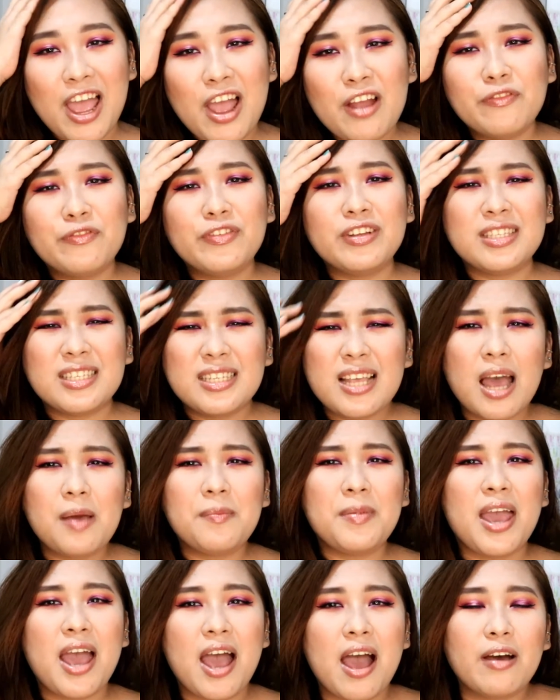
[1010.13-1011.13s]
every
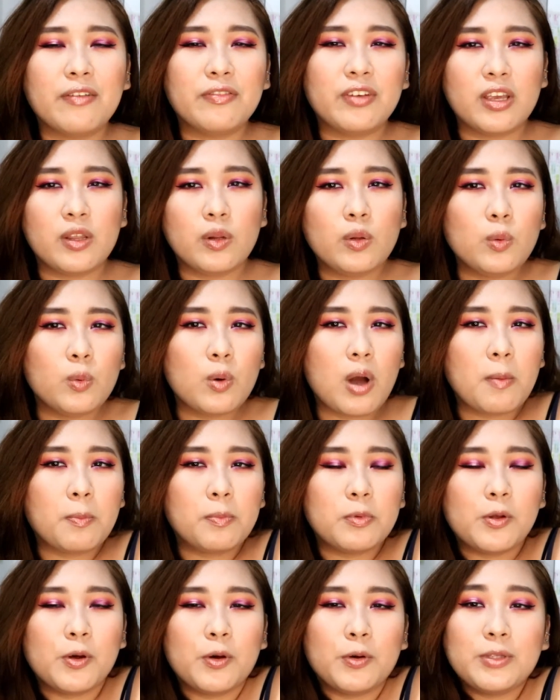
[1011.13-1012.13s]
time I have a new
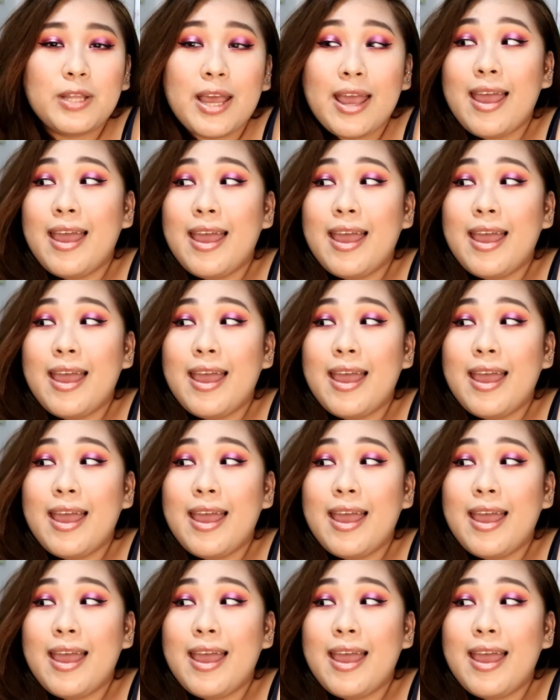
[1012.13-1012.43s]
upload.